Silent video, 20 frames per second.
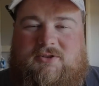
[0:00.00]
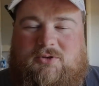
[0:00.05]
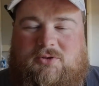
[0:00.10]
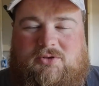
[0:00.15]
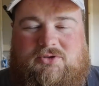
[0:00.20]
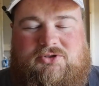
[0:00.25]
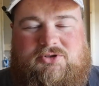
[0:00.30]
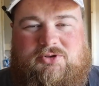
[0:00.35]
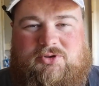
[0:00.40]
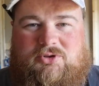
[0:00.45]

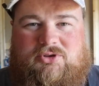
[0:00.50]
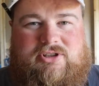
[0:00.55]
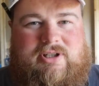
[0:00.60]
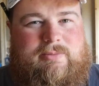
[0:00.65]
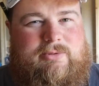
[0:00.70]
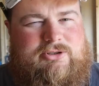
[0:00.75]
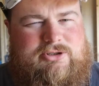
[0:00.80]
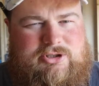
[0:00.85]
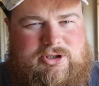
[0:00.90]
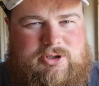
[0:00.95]
cool tool
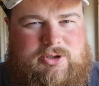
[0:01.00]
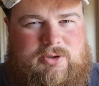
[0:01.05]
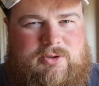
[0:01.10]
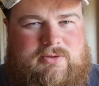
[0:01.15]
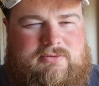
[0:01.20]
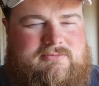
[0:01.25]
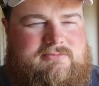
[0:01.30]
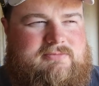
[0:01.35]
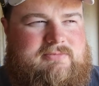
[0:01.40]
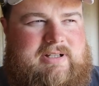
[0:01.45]
number
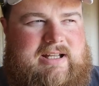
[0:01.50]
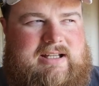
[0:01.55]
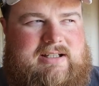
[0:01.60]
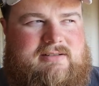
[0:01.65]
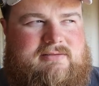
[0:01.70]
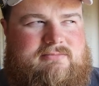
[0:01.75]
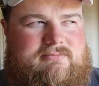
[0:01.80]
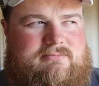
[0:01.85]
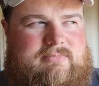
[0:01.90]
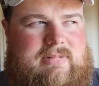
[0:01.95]
two
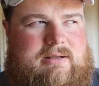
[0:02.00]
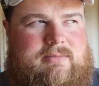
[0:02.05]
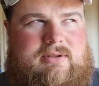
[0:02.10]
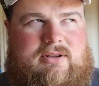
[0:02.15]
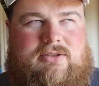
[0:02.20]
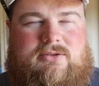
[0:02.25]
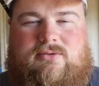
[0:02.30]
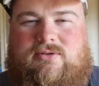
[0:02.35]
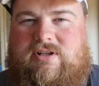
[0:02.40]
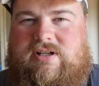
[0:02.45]
and maybe
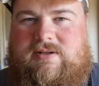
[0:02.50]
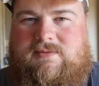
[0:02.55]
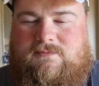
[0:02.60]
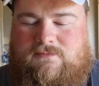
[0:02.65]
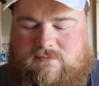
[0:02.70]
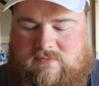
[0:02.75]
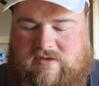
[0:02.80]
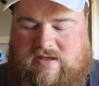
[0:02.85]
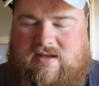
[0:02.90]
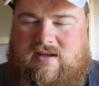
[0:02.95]
three
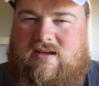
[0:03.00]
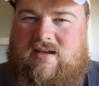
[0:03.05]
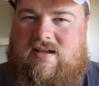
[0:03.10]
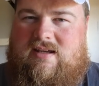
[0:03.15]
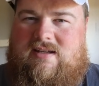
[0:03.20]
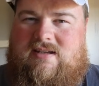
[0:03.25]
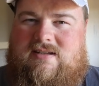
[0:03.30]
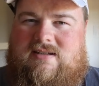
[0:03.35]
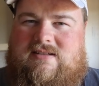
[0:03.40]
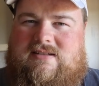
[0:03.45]

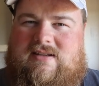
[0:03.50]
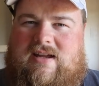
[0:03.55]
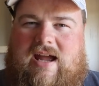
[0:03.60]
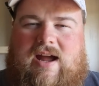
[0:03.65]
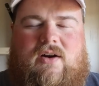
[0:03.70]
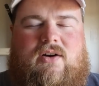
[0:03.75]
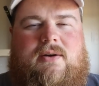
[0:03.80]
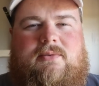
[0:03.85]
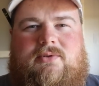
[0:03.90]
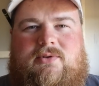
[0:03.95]
is
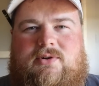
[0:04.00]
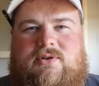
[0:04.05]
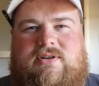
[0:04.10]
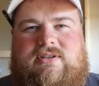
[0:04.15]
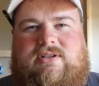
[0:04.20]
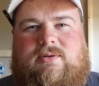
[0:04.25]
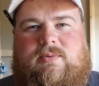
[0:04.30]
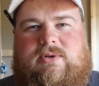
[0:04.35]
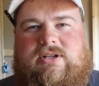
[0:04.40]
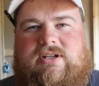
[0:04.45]
how I'm
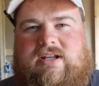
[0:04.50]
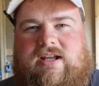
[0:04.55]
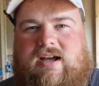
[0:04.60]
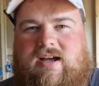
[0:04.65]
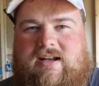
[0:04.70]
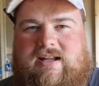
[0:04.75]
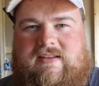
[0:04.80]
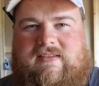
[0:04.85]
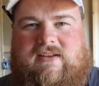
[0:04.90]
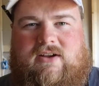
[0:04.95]
going to be
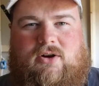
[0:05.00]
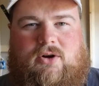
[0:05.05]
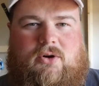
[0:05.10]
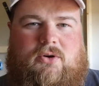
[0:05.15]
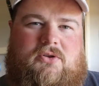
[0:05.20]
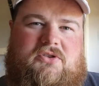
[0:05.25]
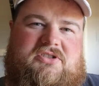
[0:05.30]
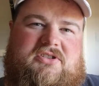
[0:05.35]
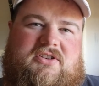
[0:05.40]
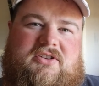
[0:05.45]
cutting the
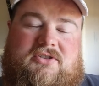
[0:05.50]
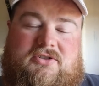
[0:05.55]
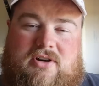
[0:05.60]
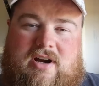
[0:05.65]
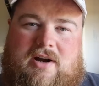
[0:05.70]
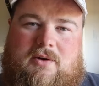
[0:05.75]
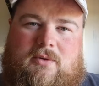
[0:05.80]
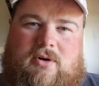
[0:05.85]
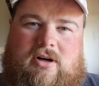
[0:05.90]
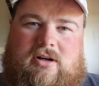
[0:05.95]
holes in the
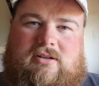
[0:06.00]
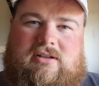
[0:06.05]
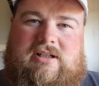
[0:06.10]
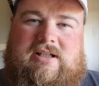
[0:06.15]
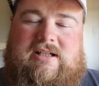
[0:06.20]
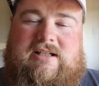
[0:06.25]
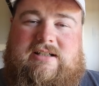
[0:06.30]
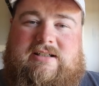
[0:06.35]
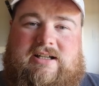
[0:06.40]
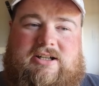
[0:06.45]
drywall.
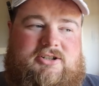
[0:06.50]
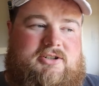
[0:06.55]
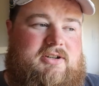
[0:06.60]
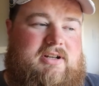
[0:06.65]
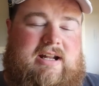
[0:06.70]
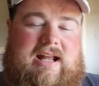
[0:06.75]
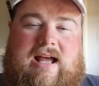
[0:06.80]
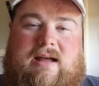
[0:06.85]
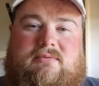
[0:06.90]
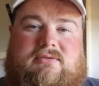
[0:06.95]
Now you
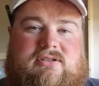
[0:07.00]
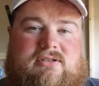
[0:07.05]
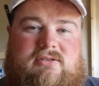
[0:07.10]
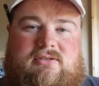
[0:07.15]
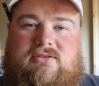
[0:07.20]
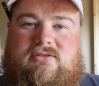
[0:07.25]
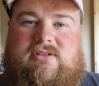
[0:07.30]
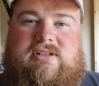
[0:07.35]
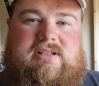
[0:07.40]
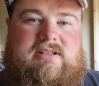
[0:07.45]
could
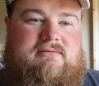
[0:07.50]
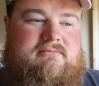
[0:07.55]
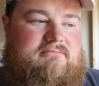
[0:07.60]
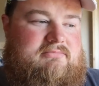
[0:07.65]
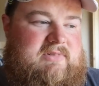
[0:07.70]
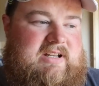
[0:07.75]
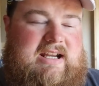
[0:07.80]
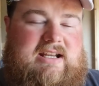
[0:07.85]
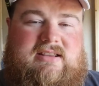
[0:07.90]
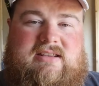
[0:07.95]
absolutely
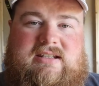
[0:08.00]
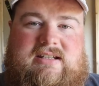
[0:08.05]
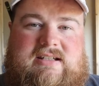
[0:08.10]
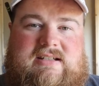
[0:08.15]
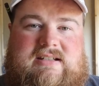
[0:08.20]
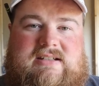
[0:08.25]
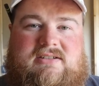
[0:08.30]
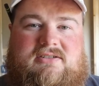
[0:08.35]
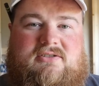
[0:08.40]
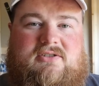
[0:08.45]
take
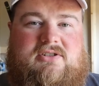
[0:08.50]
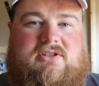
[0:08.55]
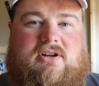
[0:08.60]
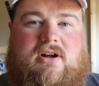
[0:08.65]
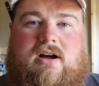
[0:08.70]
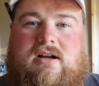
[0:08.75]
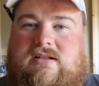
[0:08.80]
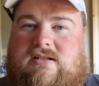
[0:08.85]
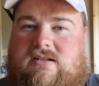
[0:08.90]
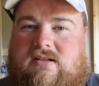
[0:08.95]
this, use an
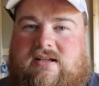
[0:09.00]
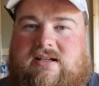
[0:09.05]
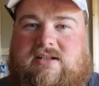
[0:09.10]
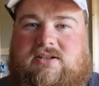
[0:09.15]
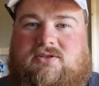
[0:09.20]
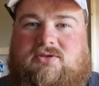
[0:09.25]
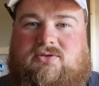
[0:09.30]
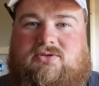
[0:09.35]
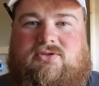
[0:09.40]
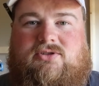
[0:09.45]

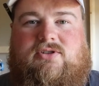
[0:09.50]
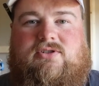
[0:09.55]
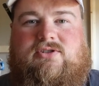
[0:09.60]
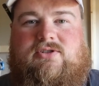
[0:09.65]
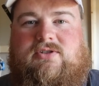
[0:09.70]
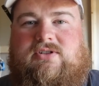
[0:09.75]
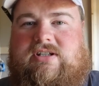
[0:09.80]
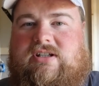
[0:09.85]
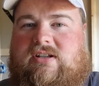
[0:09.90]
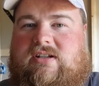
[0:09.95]
oscillating tool, use
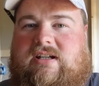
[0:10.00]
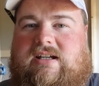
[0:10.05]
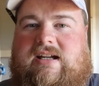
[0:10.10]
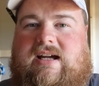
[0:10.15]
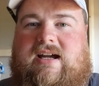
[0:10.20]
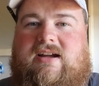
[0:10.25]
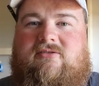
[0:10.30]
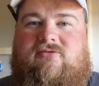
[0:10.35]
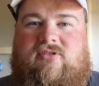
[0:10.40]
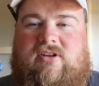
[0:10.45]
a utility
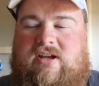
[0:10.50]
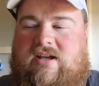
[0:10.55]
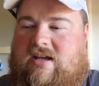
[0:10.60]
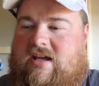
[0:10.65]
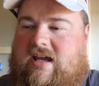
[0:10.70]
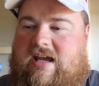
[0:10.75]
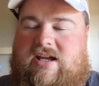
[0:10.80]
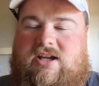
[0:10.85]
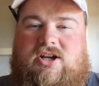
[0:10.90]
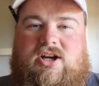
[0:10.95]
knife,
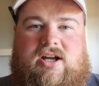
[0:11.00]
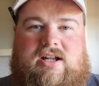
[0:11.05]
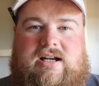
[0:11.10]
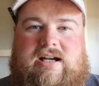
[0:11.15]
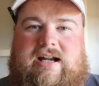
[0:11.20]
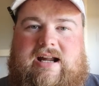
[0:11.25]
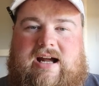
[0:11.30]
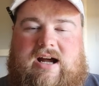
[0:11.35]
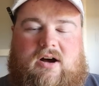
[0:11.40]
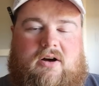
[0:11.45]
and cut
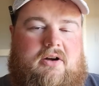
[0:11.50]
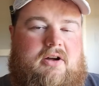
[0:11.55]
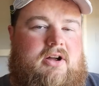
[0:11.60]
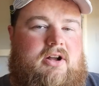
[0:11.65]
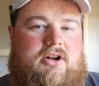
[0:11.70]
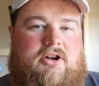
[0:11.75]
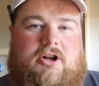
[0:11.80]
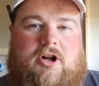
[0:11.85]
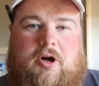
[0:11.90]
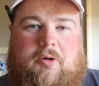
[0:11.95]
it out.
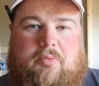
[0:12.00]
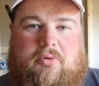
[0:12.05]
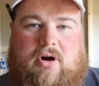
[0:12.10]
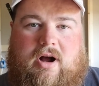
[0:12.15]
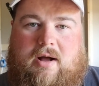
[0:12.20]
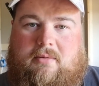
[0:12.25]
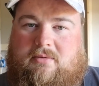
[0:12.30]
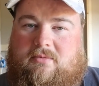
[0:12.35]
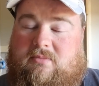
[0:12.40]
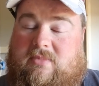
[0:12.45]
No
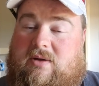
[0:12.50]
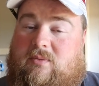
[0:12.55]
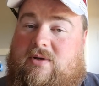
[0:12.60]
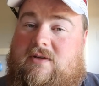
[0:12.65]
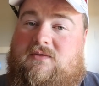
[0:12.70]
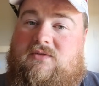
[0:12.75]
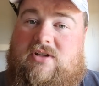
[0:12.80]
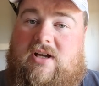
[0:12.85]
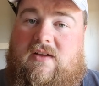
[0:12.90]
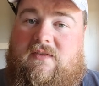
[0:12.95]
problem. And
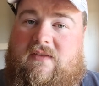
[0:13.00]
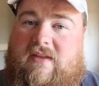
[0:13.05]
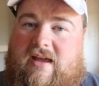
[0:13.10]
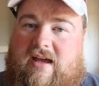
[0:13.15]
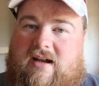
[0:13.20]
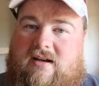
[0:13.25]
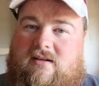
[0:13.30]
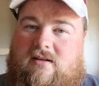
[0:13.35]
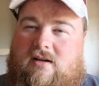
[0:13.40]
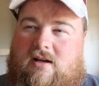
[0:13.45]
we've done
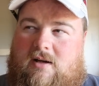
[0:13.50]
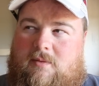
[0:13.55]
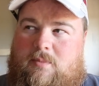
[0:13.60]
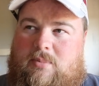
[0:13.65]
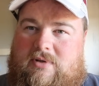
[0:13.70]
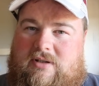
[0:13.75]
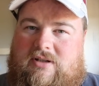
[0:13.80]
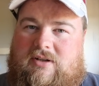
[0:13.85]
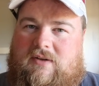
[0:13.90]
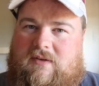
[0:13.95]
that up
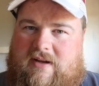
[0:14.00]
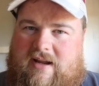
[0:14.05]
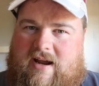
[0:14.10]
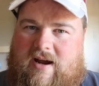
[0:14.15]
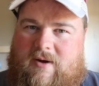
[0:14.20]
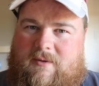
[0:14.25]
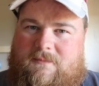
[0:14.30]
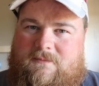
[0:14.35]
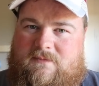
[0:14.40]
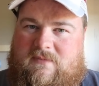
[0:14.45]
until
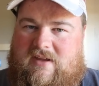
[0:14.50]
now.